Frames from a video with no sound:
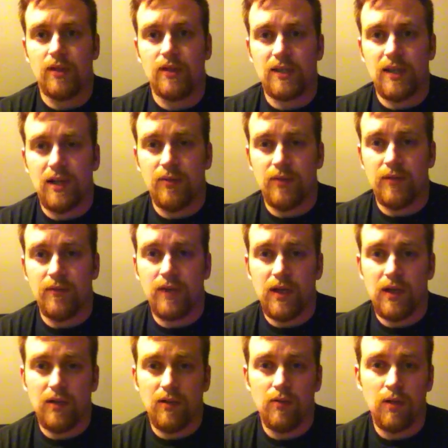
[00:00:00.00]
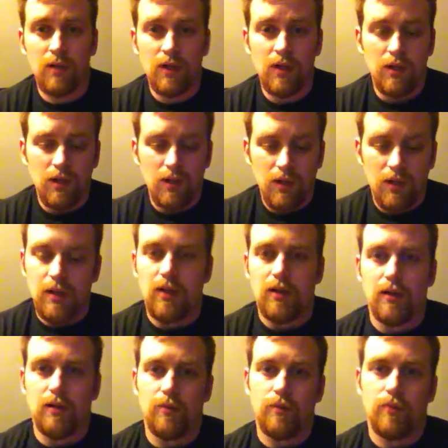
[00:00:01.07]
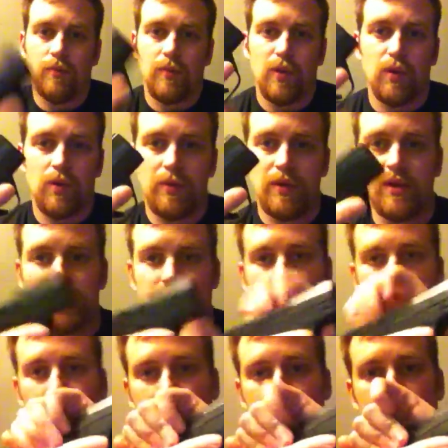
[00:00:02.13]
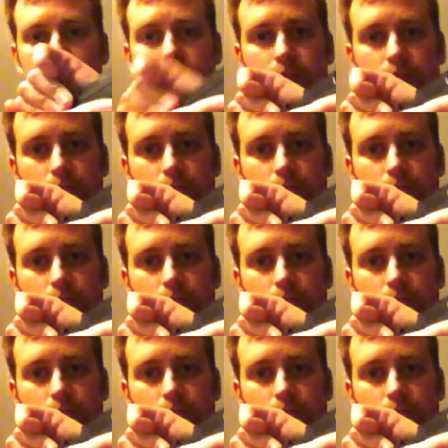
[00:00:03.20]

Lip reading: let's get on with the video. My weapon is clear.